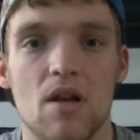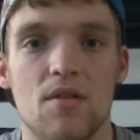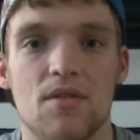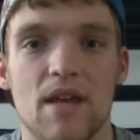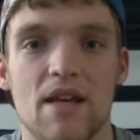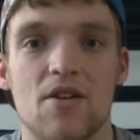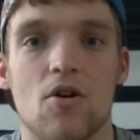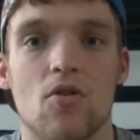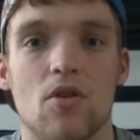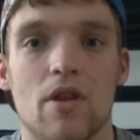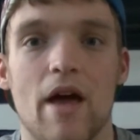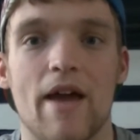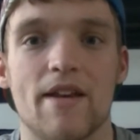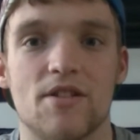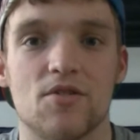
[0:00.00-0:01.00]
they don't
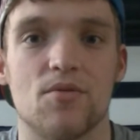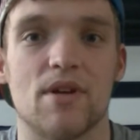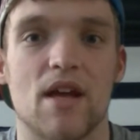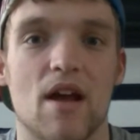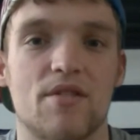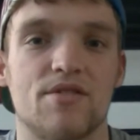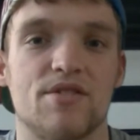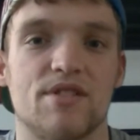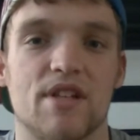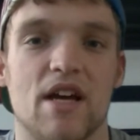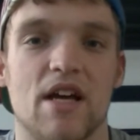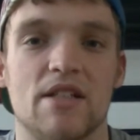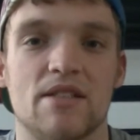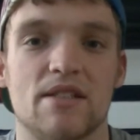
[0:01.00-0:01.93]
like doing exercise,